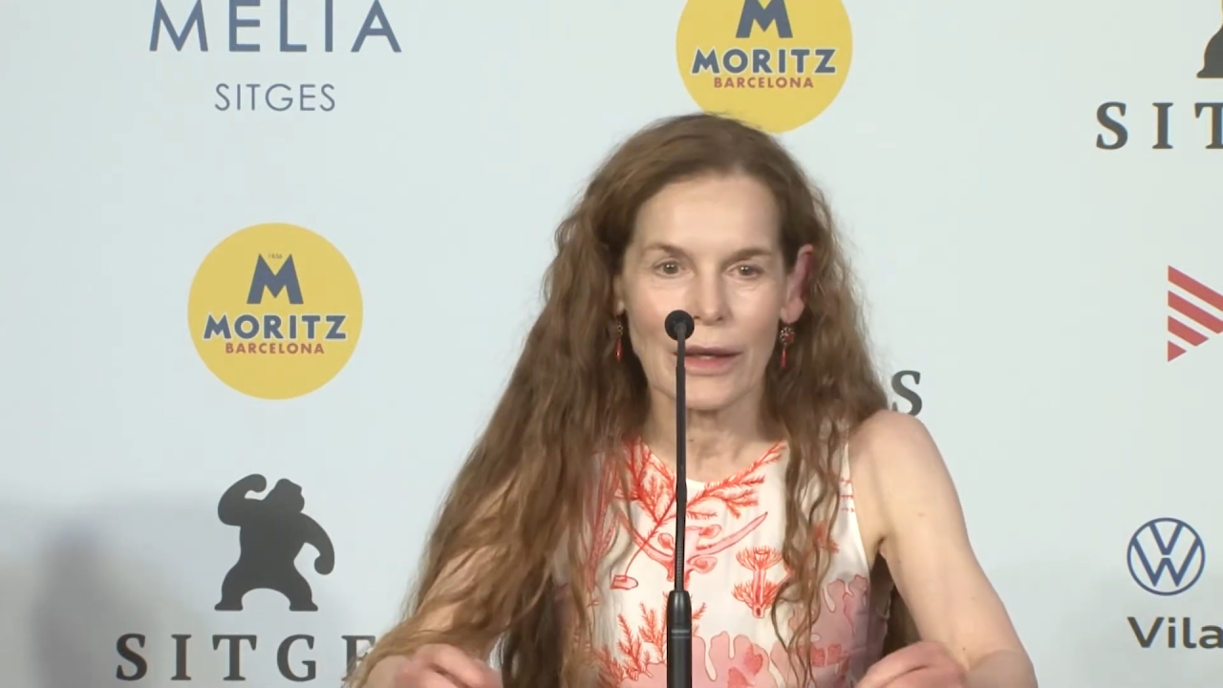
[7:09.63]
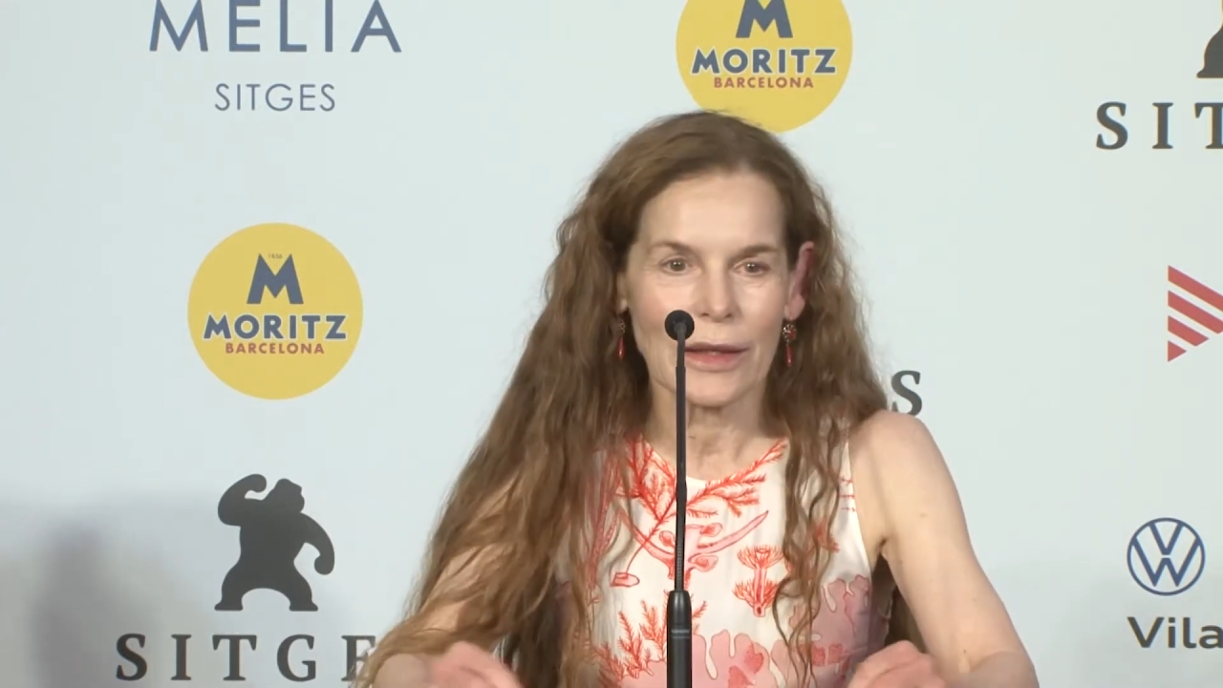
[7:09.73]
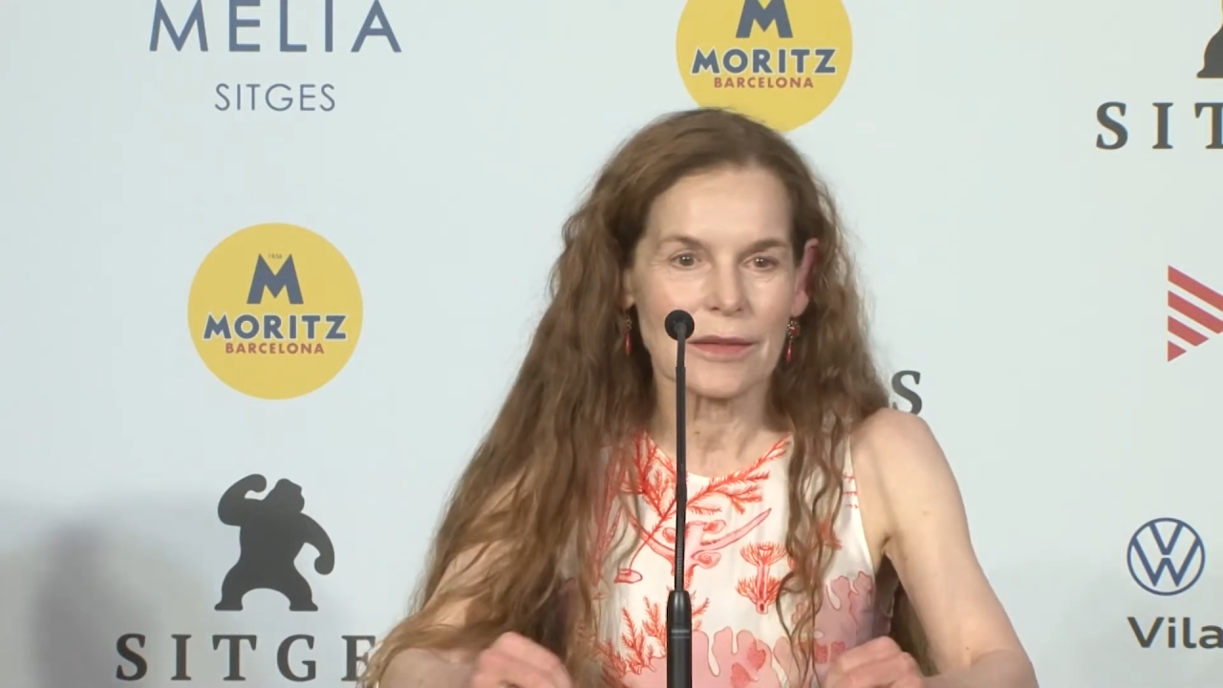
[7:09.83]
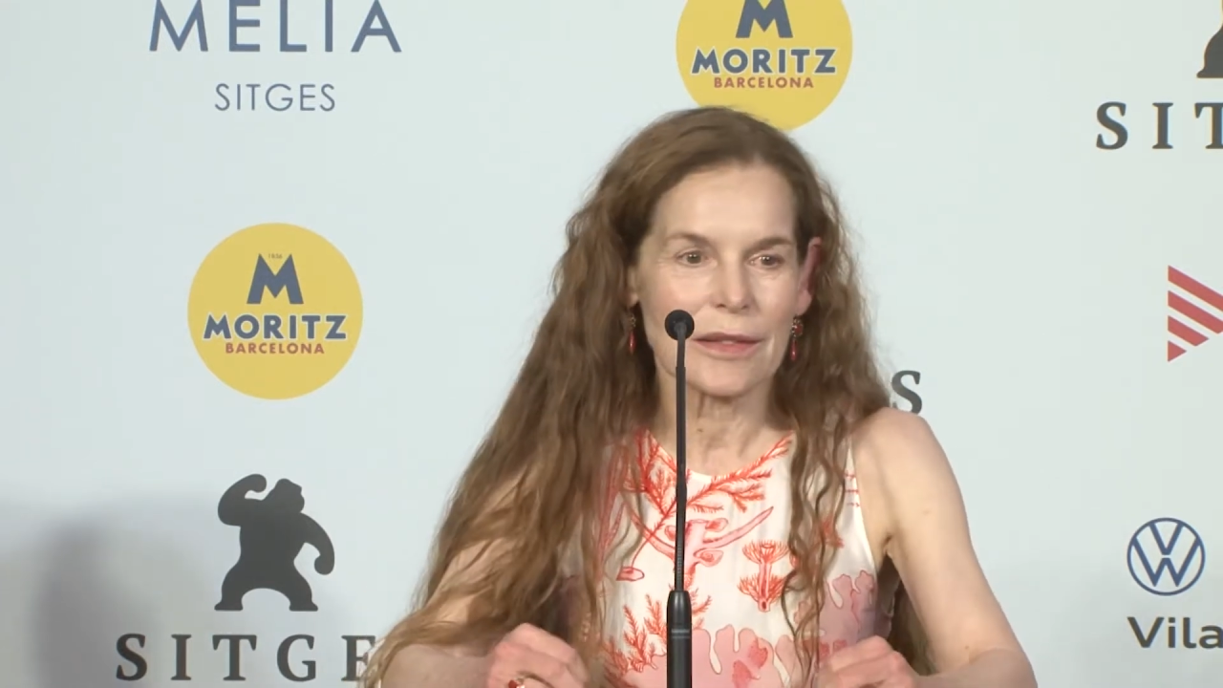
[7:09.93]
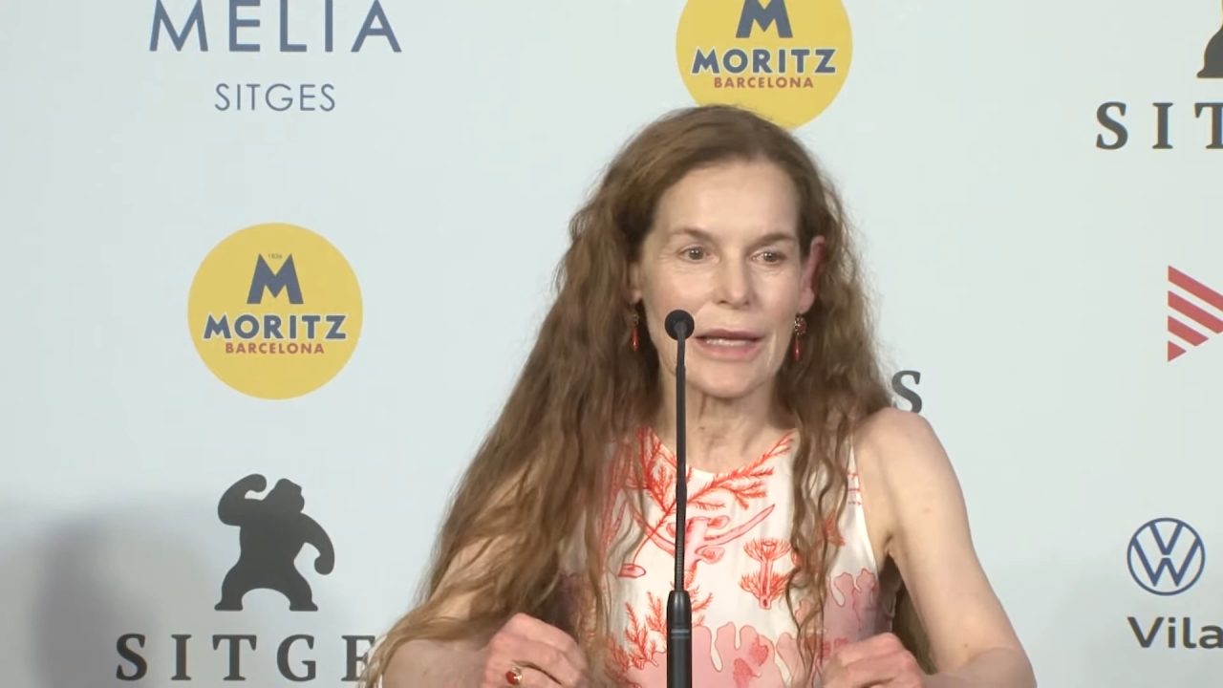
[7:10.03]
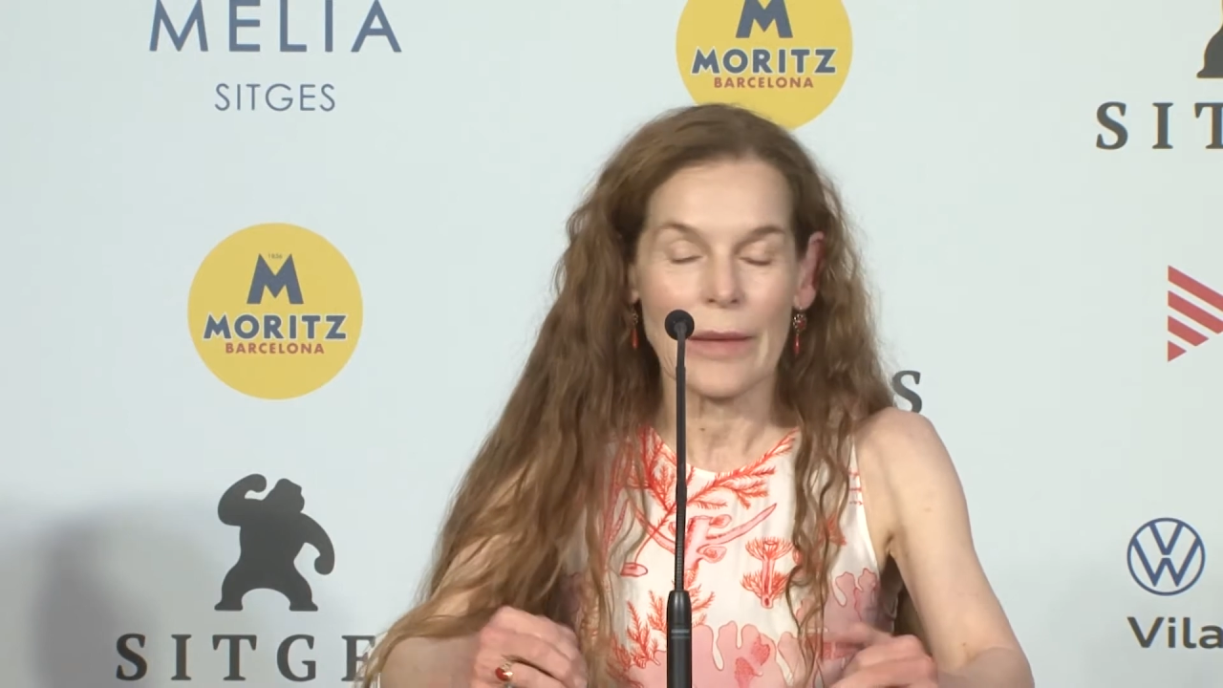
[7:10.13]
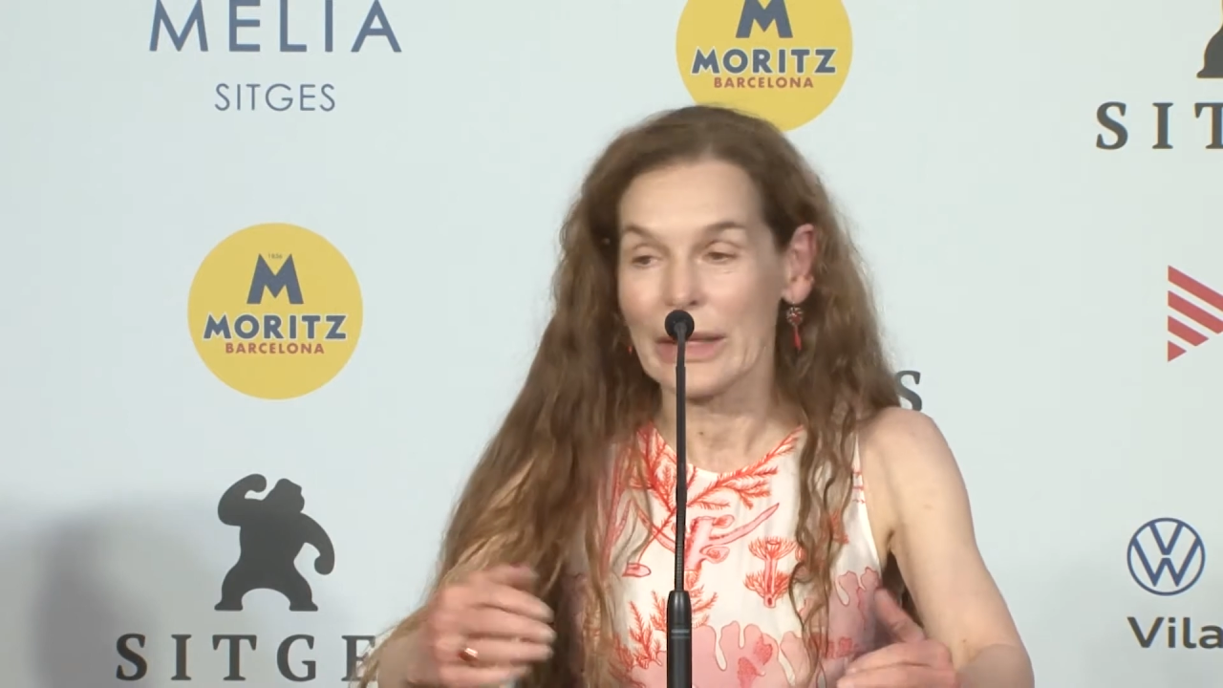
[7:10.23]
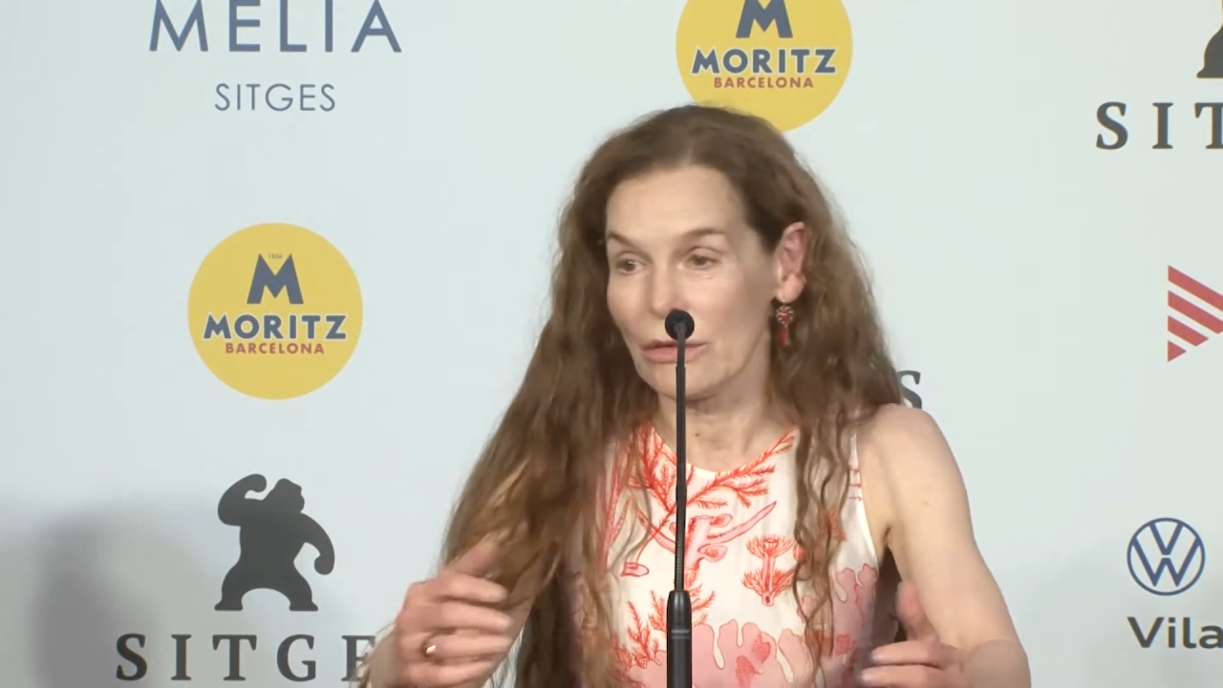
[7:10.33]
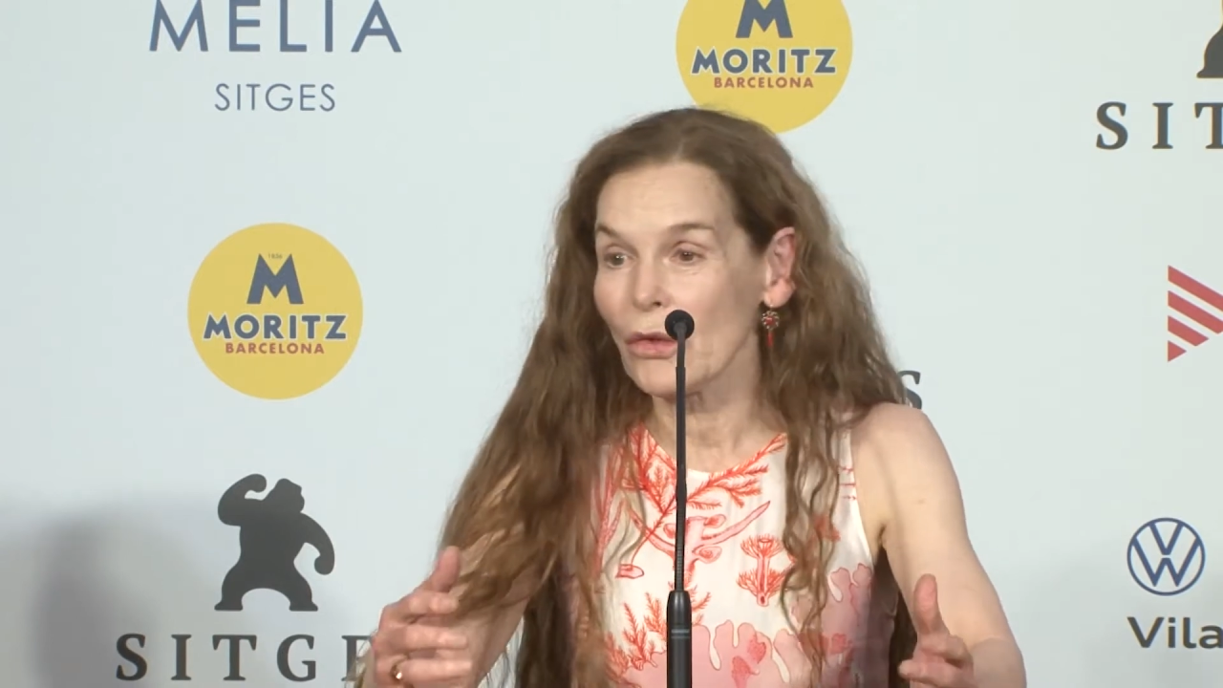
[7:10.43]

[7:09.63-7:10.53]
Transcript: and I mean,